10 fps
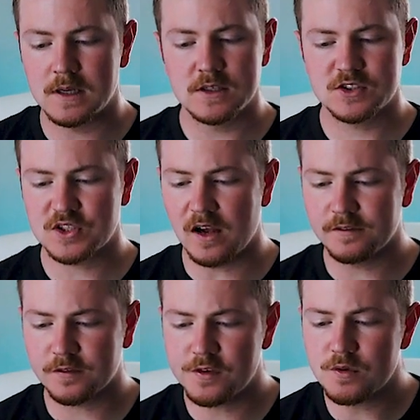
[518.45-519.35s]

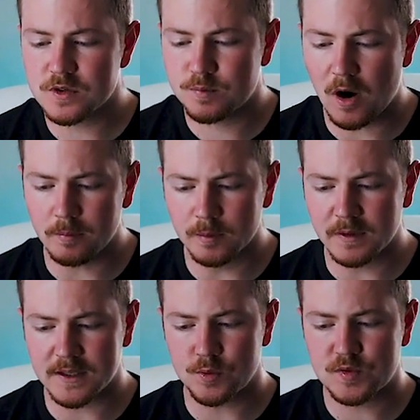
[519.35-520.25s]
Solve the viewer's problem
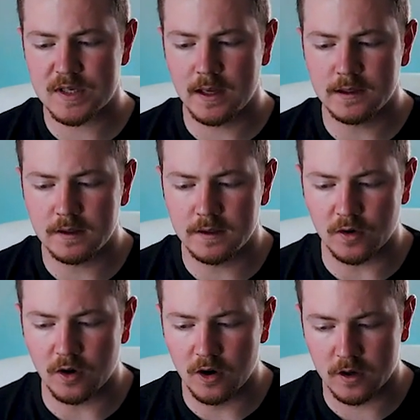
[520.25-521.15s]
that you stated in
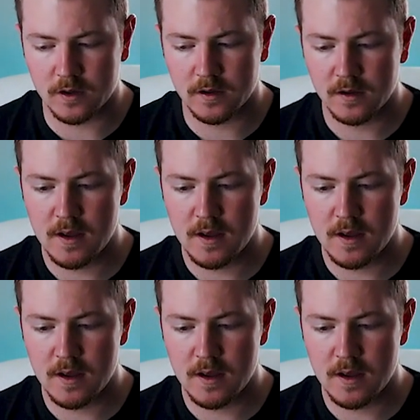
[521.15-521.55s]
your hook